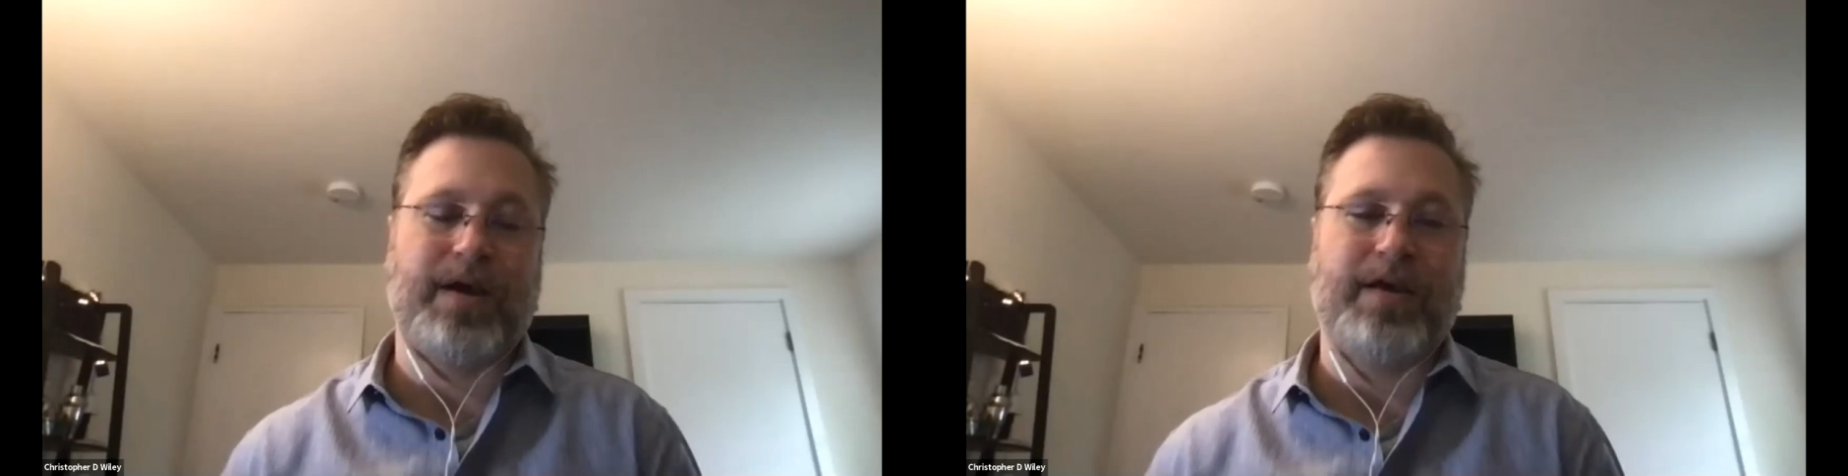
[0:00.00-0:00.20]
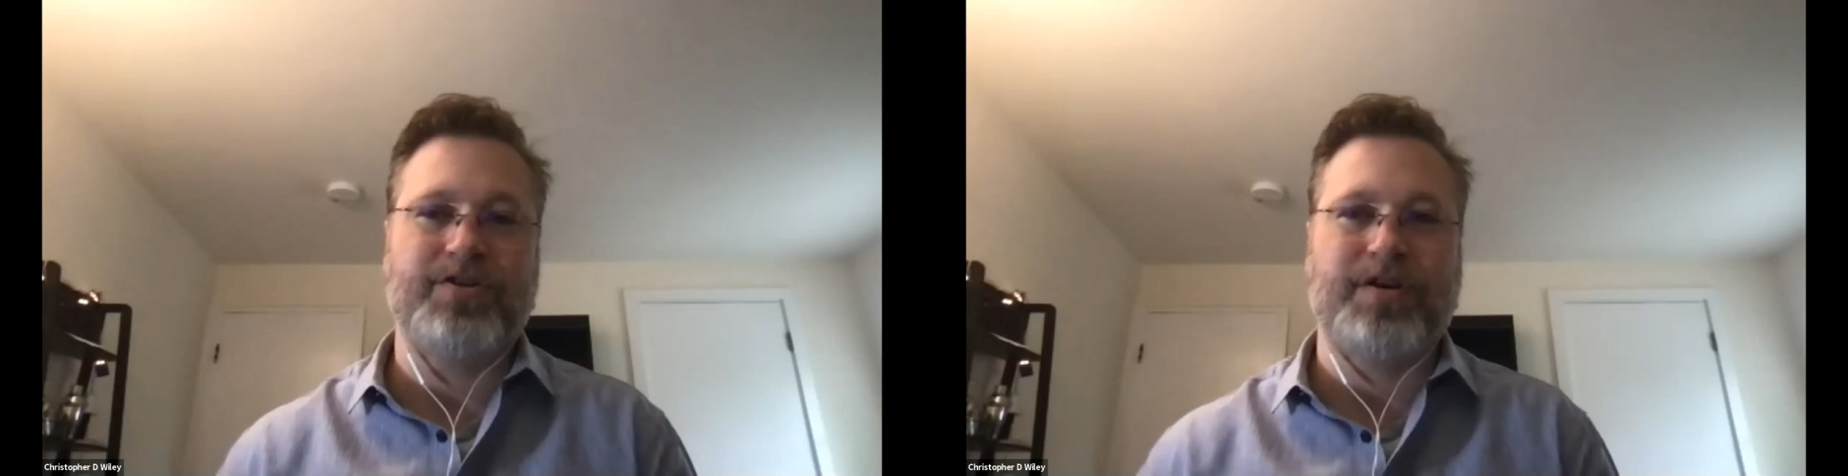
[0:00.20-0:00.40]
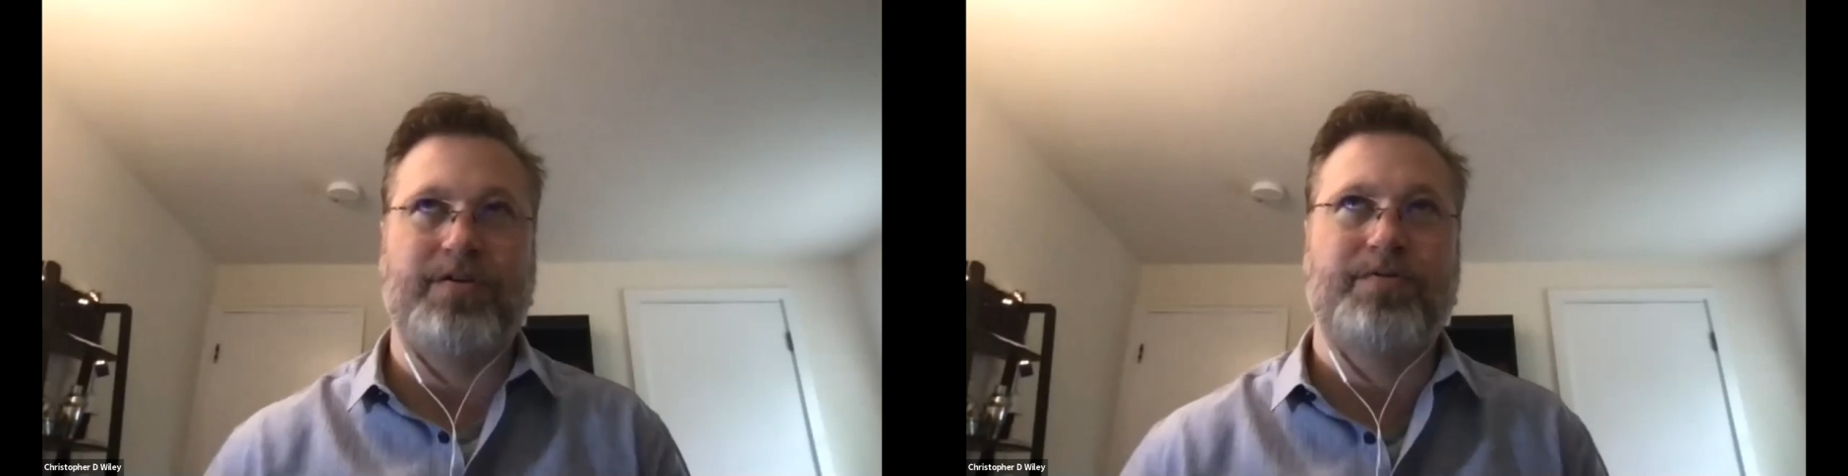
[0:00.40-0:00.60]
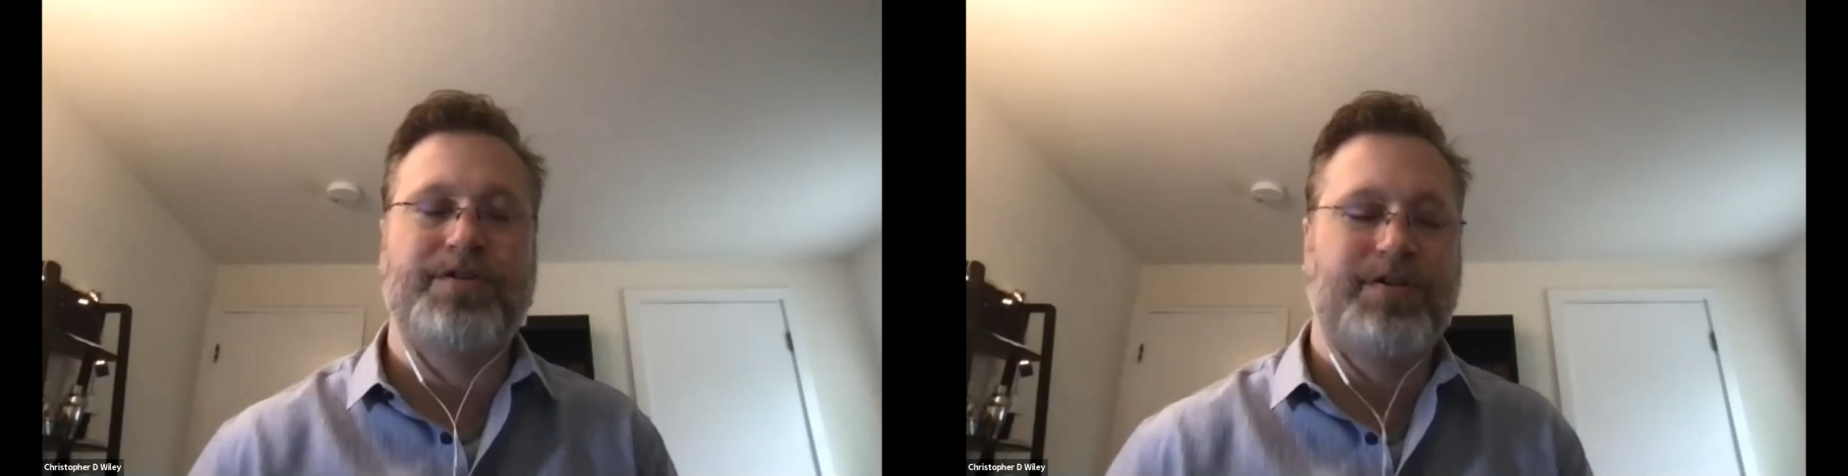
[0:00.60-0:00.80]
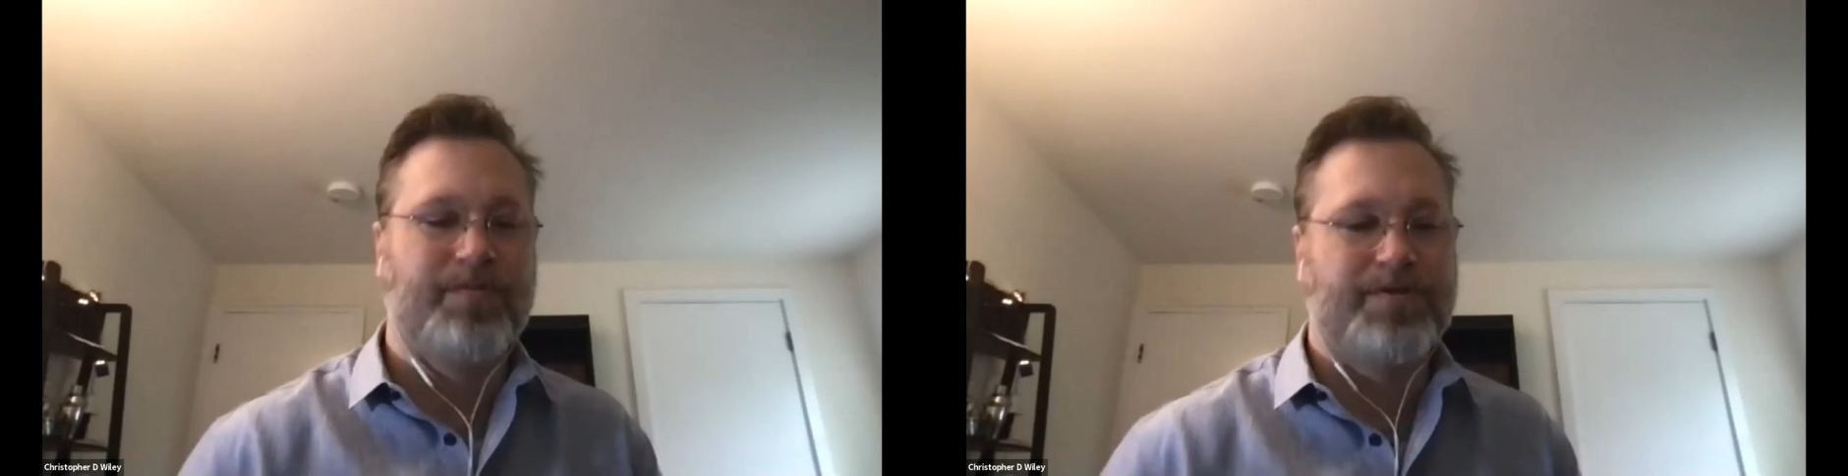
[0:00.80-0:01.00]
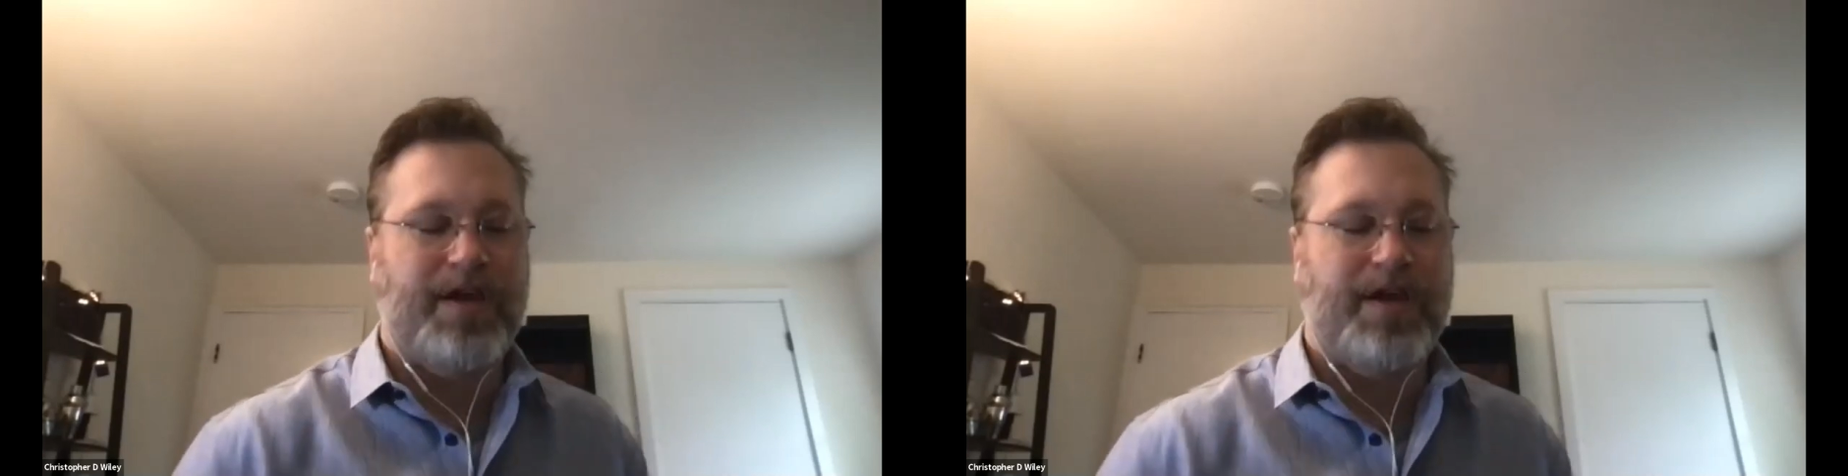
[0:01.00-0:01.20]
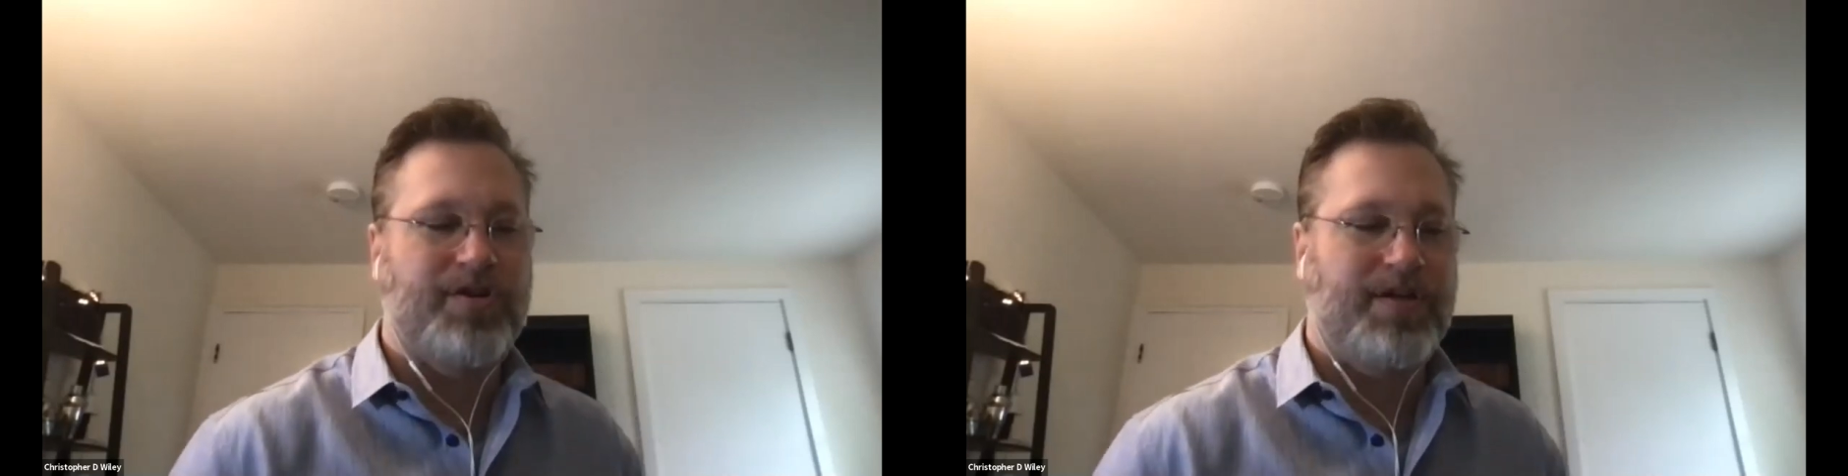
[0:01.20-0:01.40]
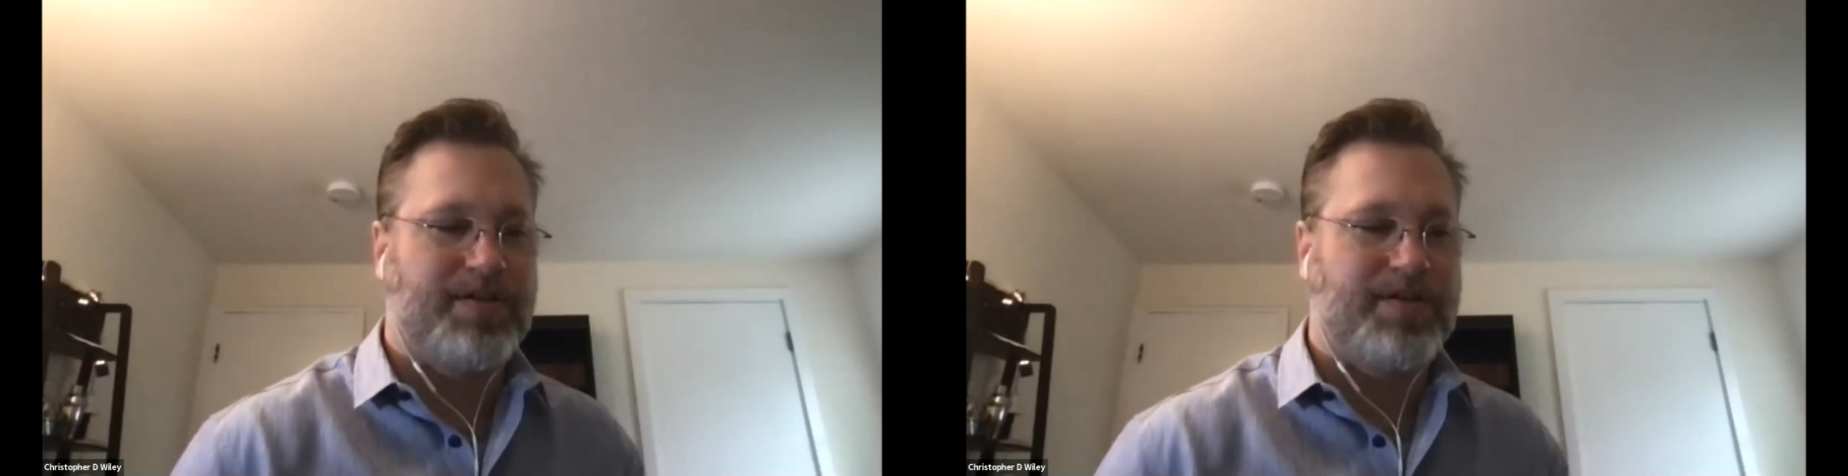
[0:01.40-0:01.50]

actually, quercetin was actually